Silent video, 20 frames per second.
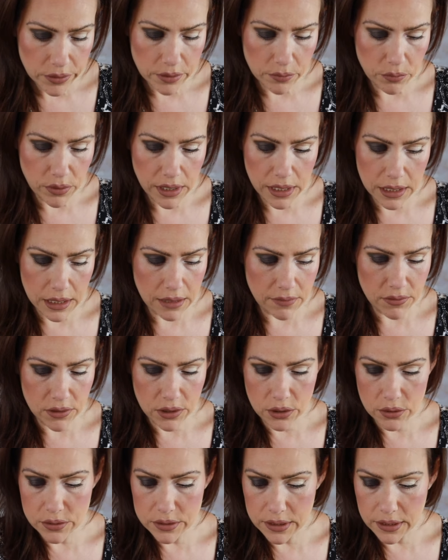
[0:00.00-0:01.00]
We can even
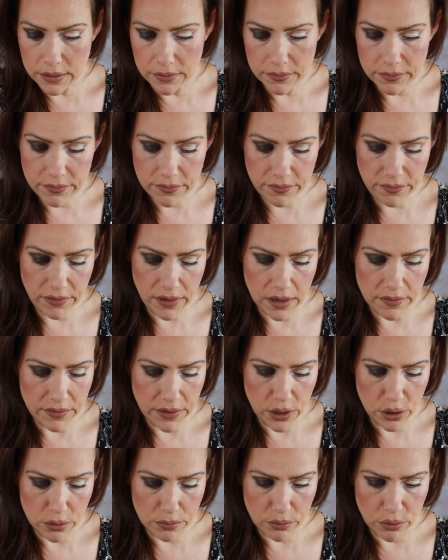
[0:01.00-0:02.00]
use a
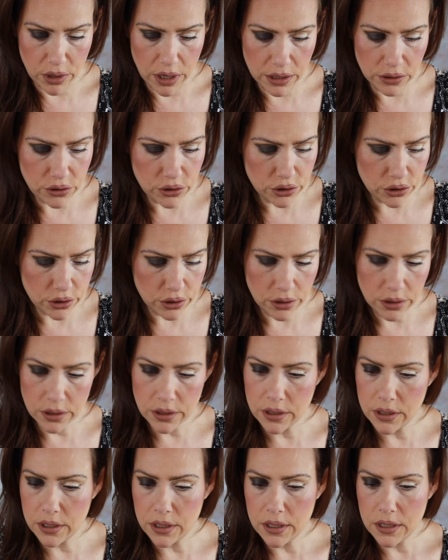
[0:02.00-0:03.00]
fluffier brush.
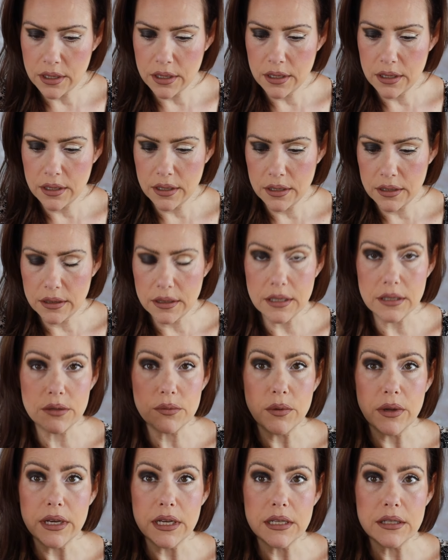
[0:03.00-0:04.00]
This
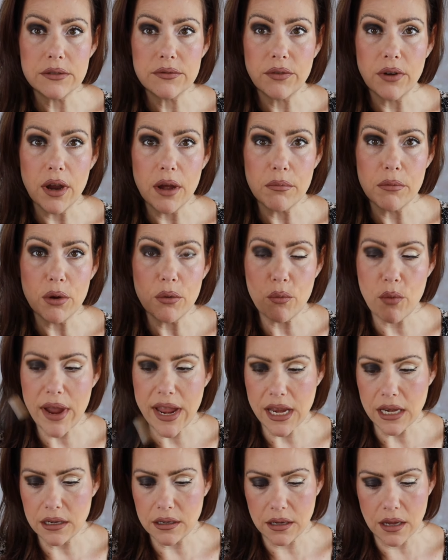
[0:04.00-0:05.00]
one is from
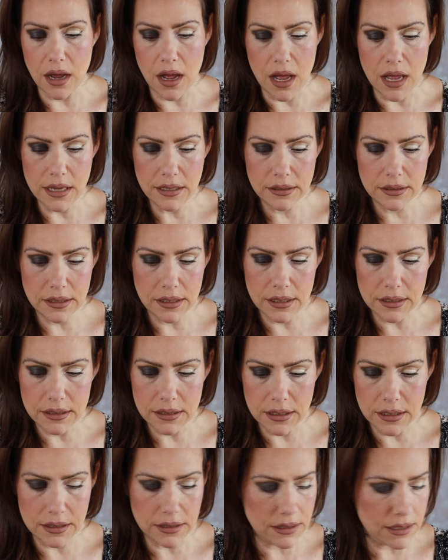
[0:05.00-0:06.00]
Wayne Goss. This
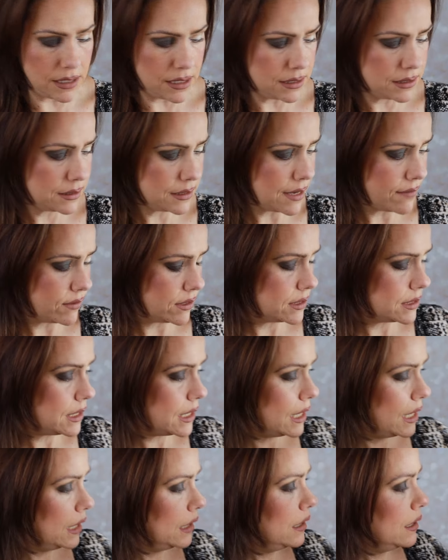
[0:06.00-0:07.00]
is the
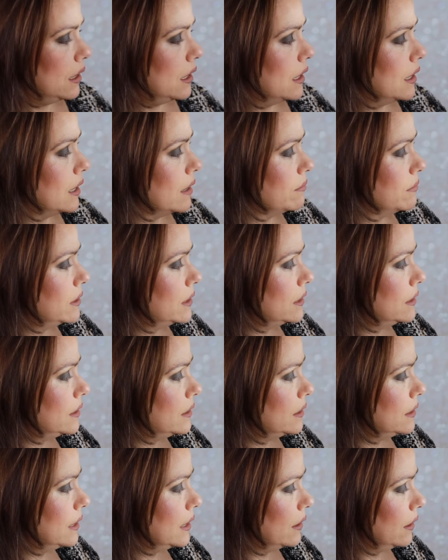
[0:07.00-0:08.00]
17, and I'm
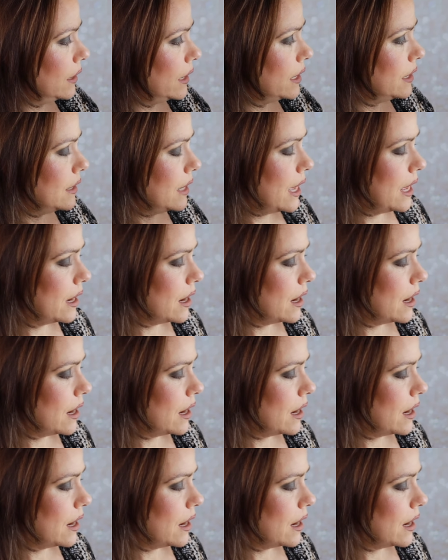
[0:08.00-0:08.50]
still in that